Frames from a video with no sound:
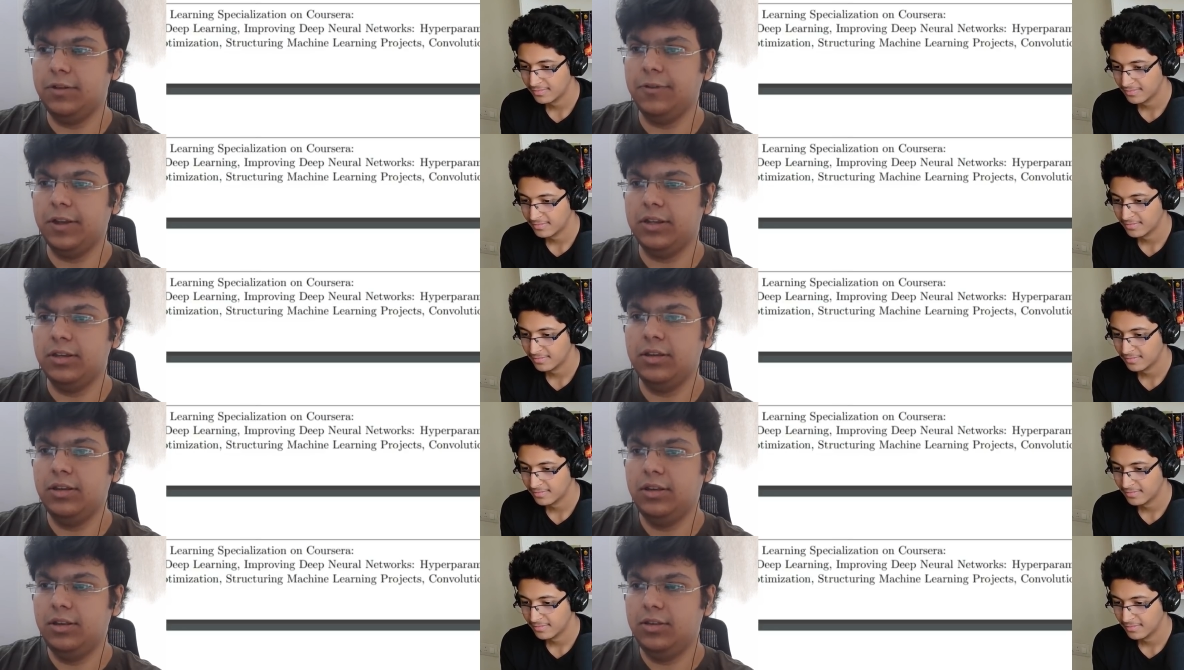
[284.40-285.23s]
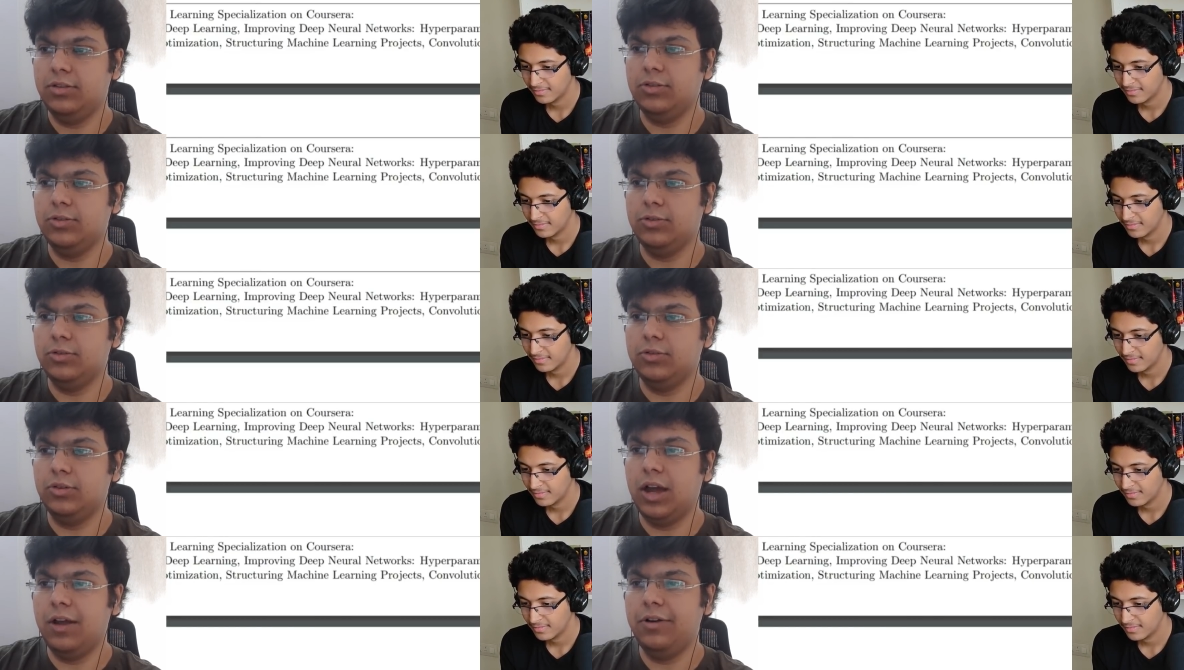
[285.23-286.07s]
Speaker 1: if any.
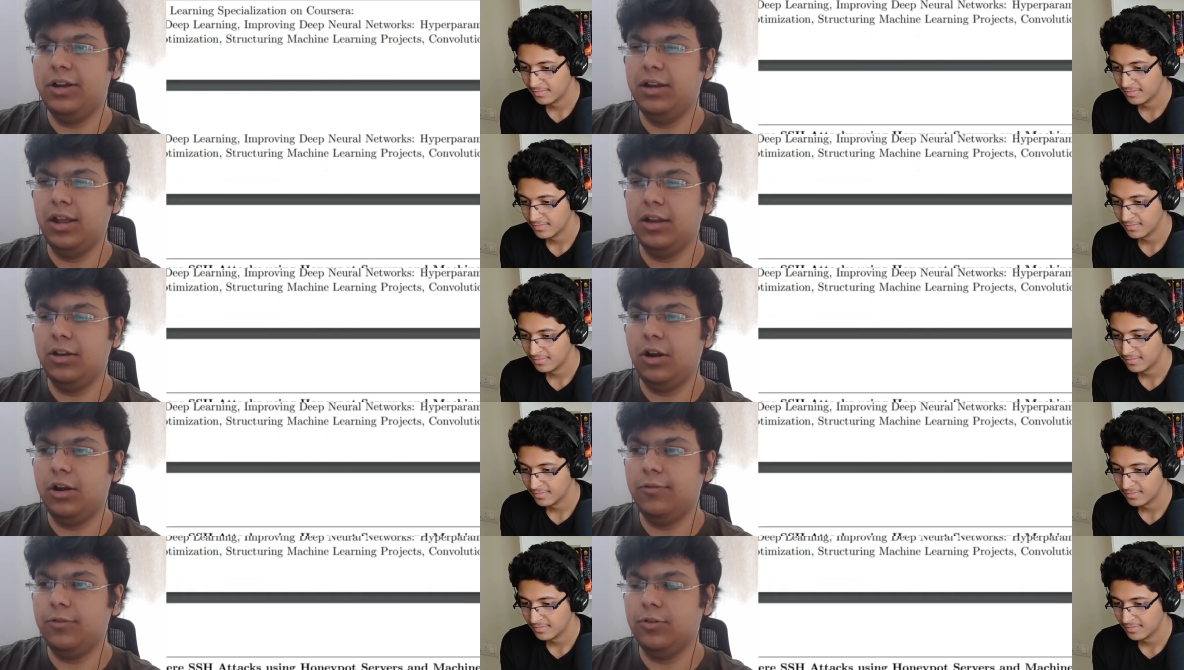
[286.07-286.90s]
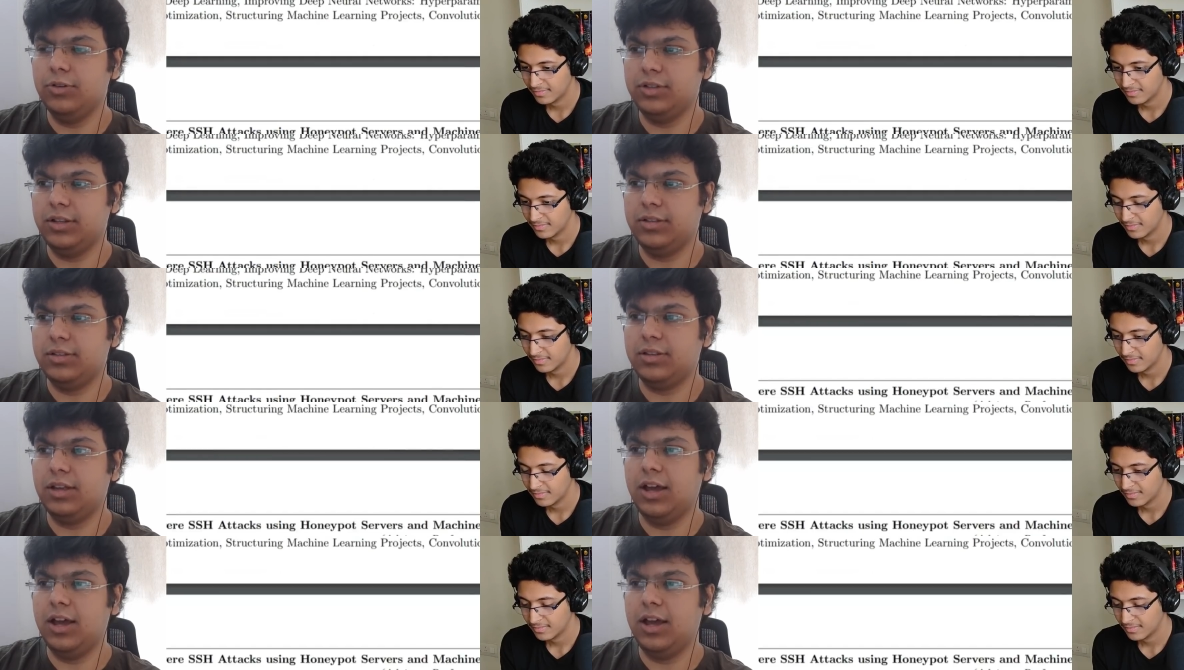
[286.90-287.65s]
So I haven't done a lot of courses.